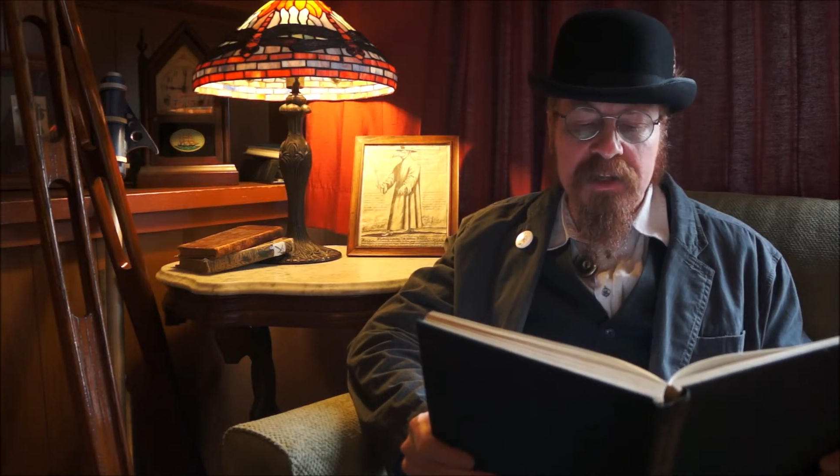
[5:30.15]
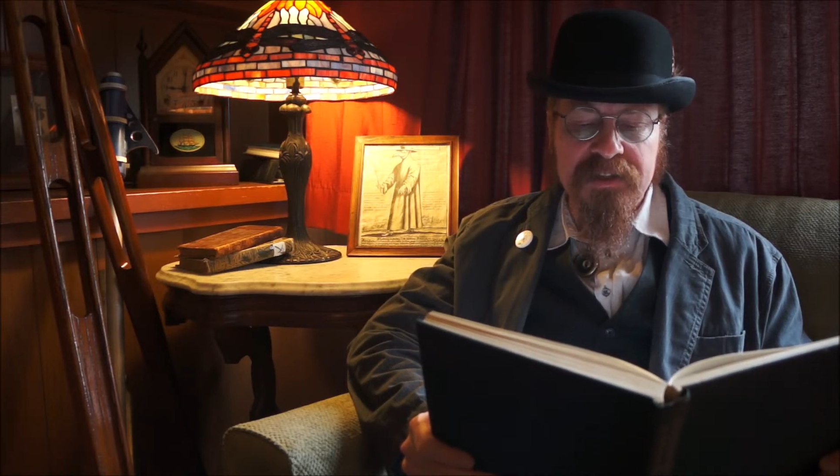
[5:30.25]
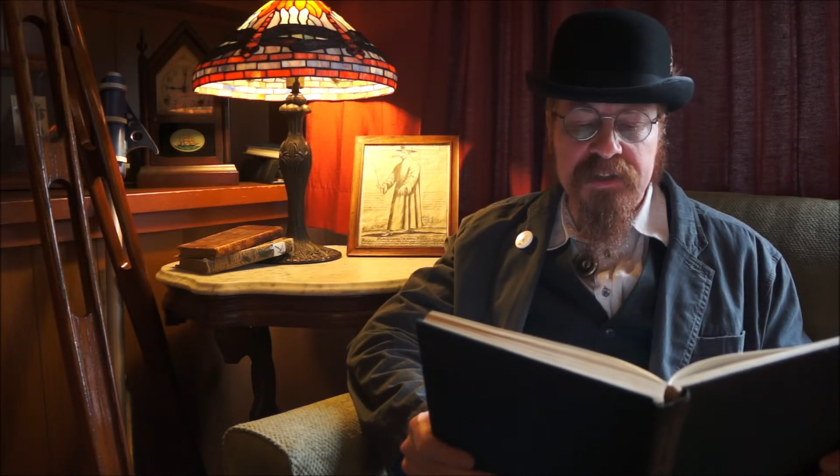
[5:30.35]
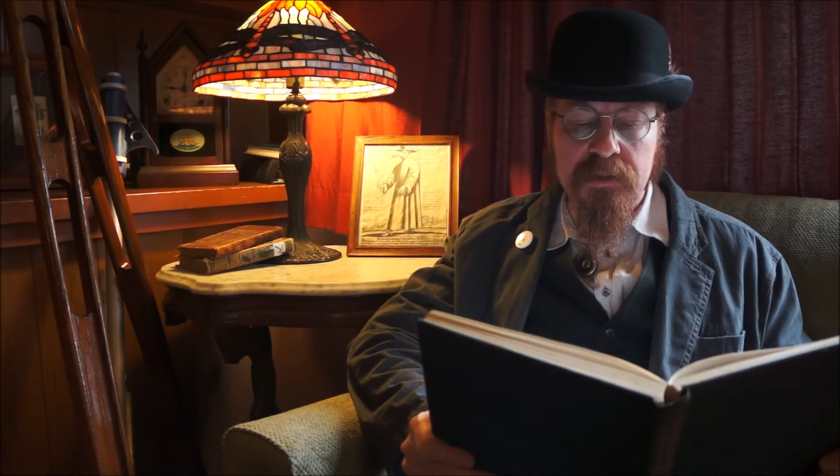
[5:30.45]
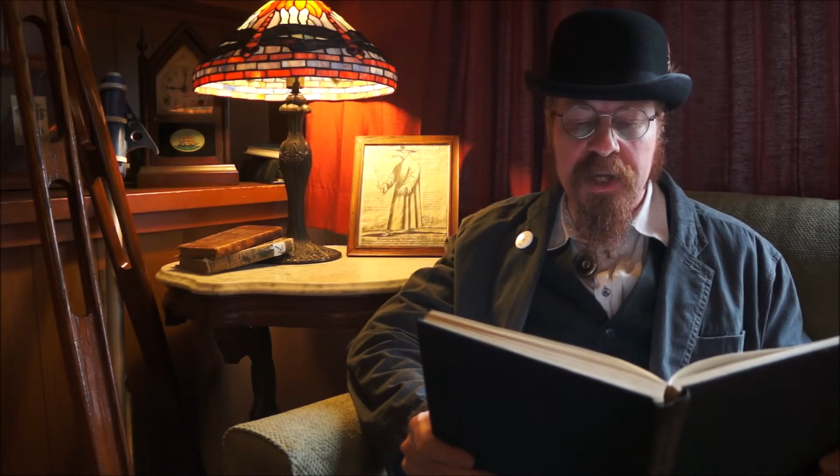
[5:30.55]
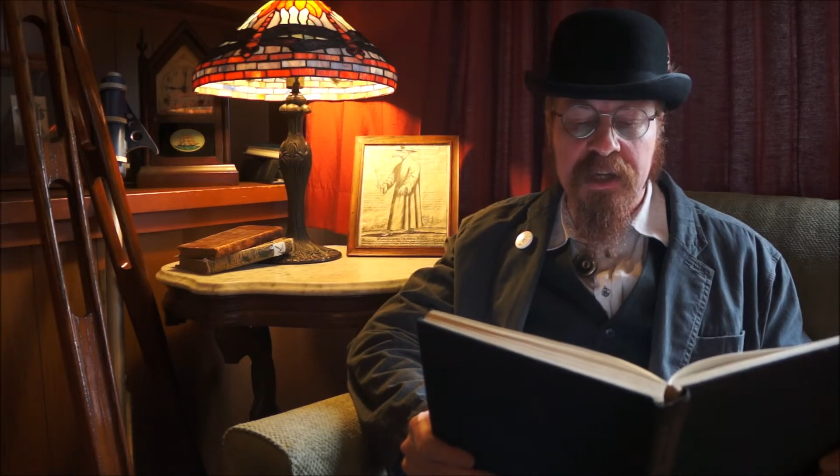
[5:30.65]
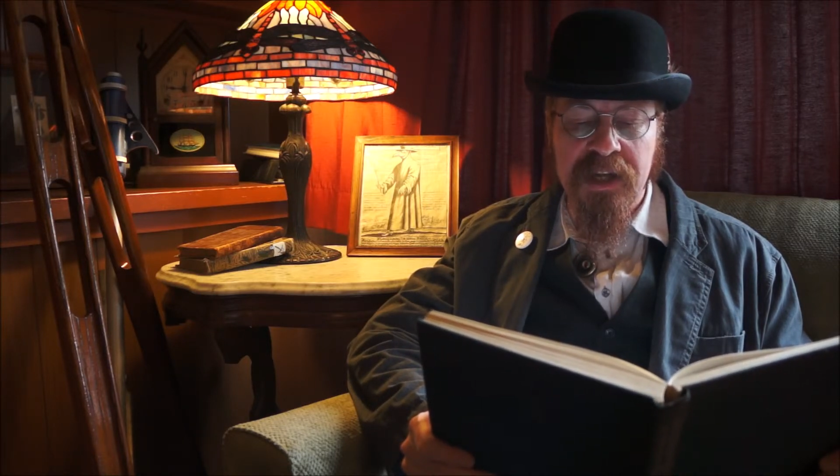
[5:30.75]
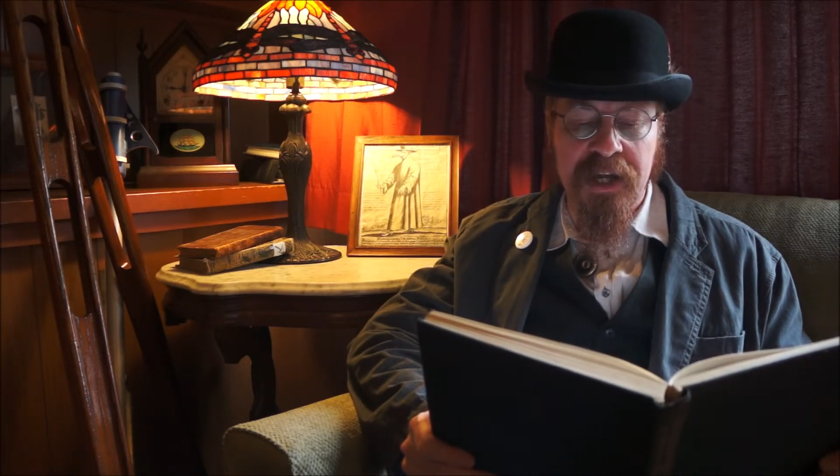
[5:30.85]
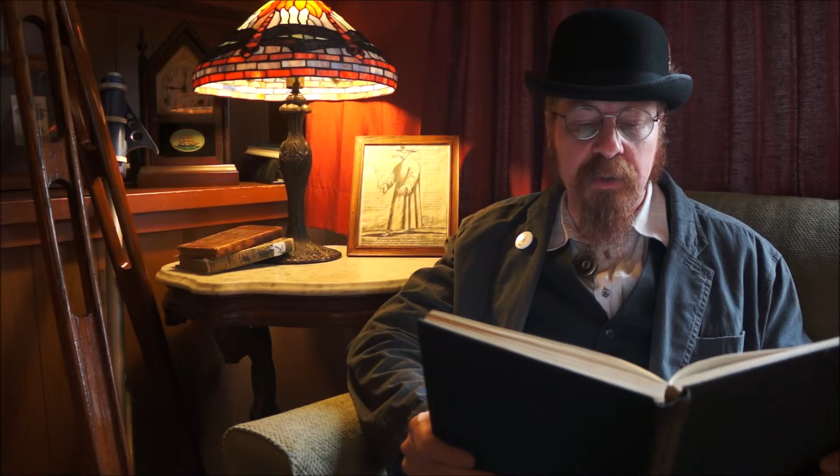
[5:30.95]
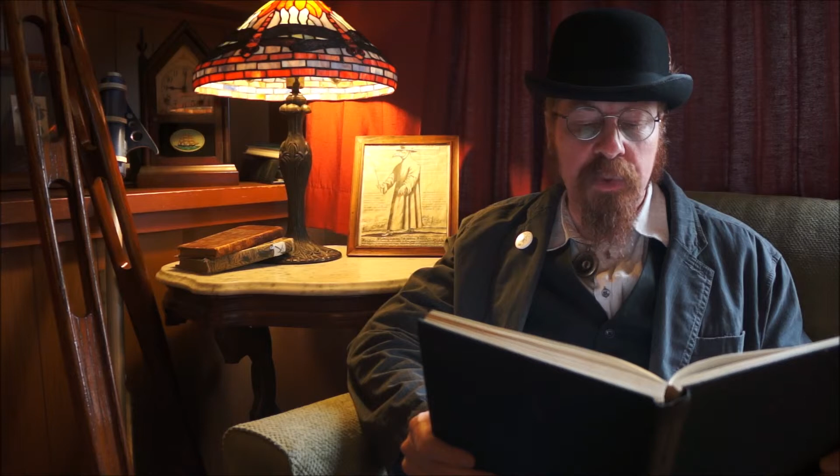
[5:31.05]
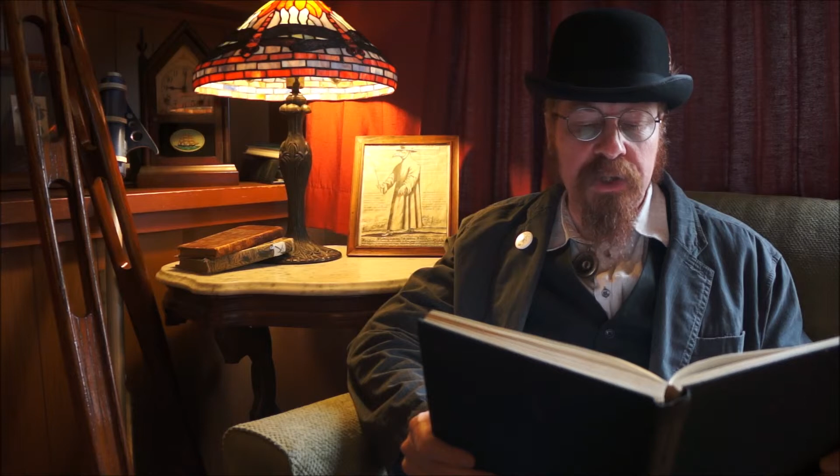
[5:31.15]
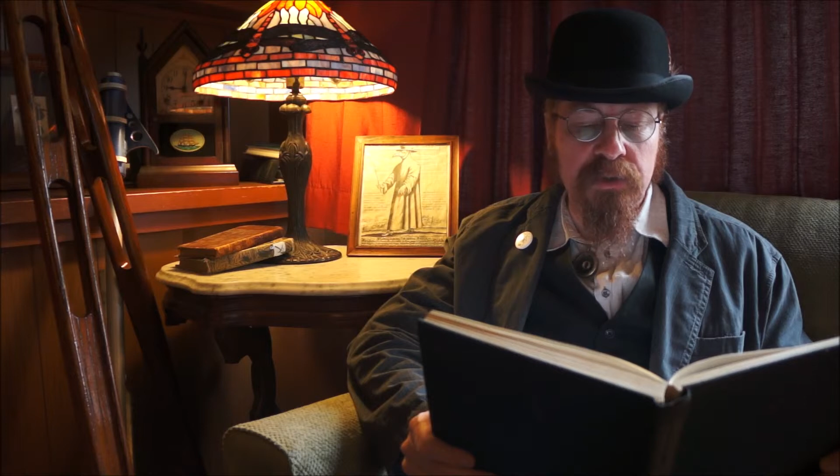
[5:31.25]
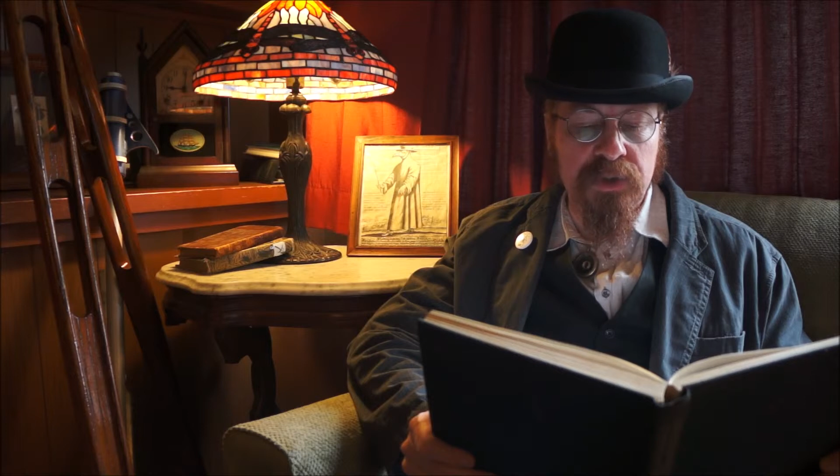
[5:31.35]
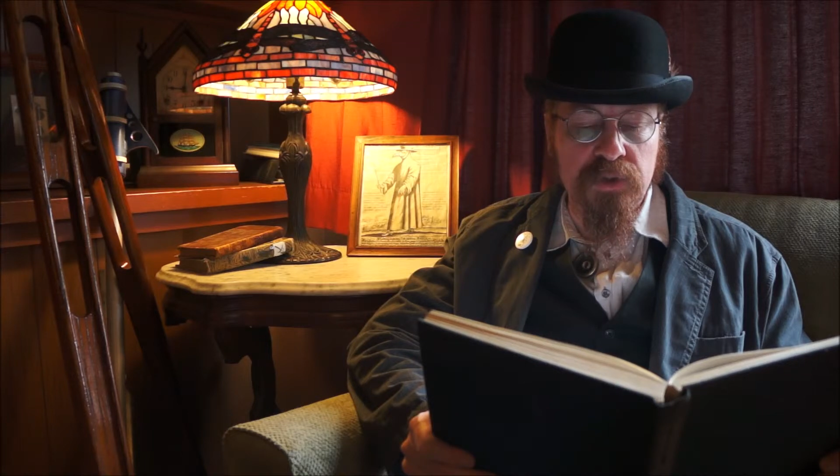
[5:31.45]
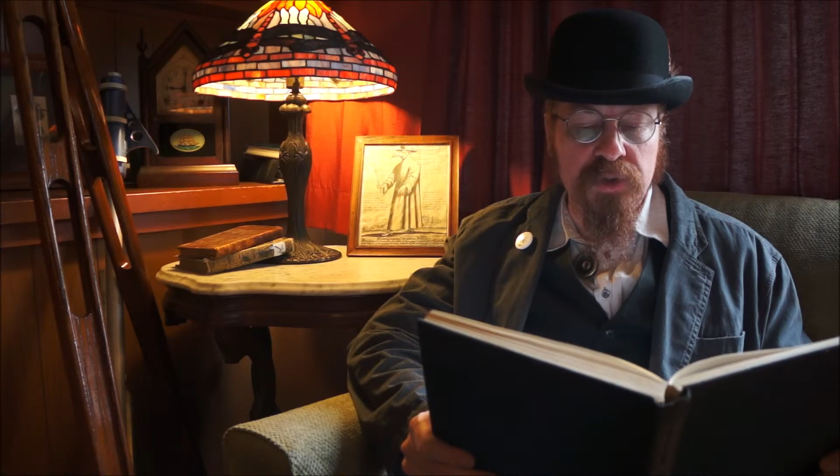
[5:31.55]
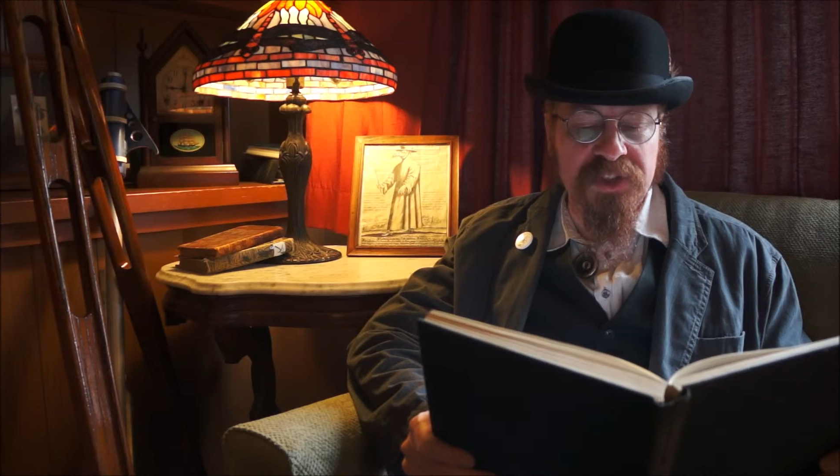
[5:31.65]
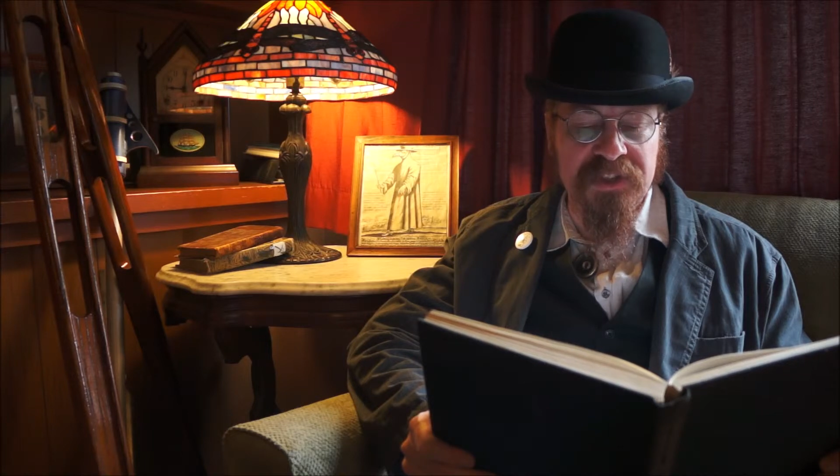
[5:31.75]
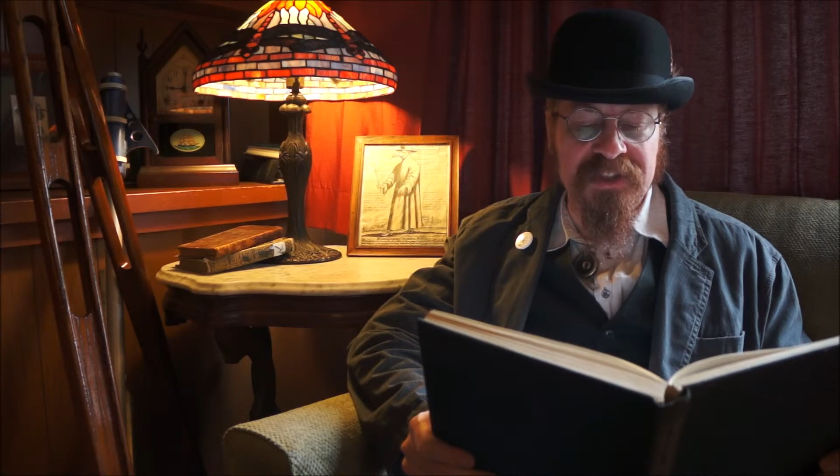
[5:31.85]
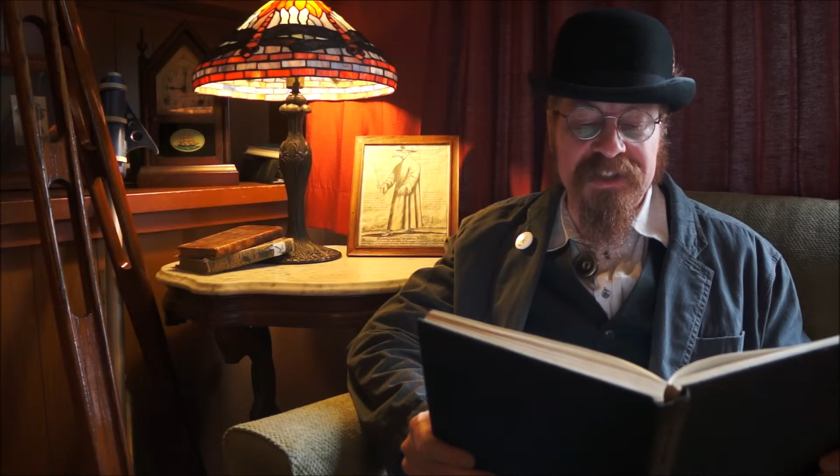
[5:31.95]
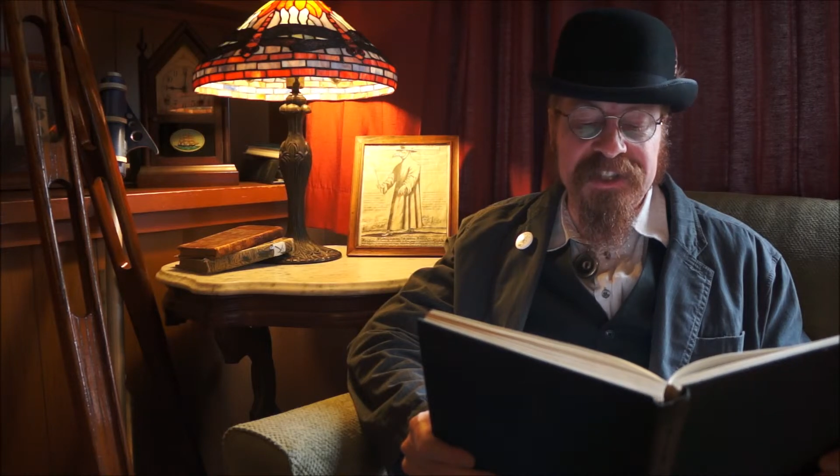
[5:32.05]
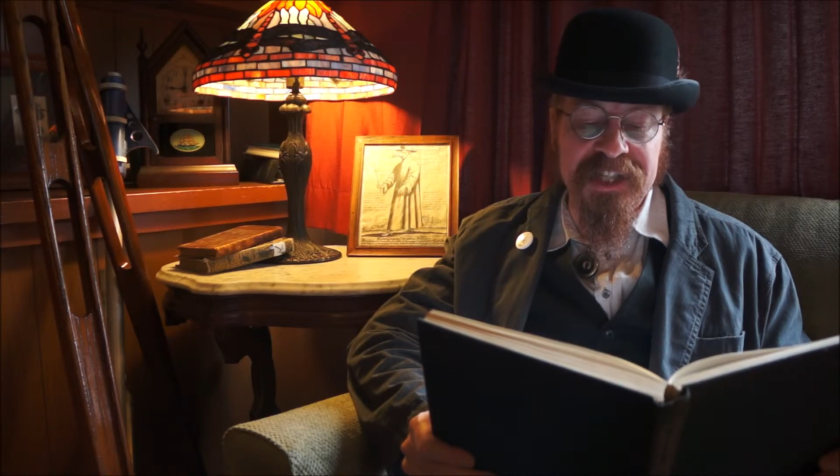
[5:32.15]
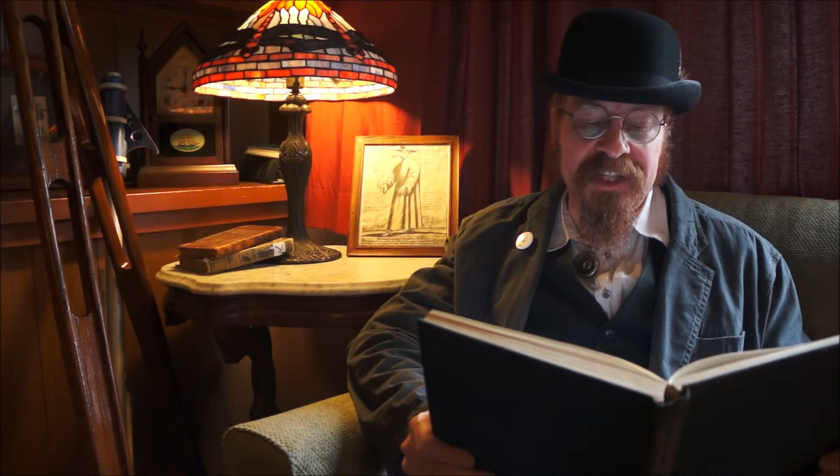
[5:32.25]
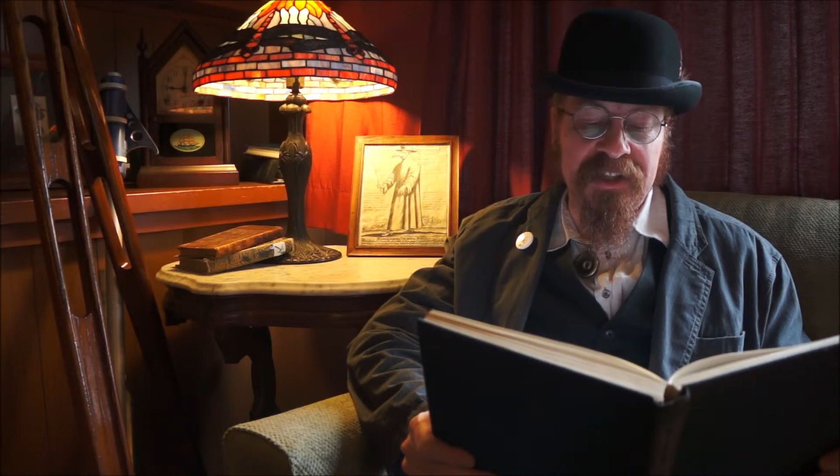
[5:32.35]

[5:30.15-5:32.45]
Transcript: straight I wheeled a cushioned seat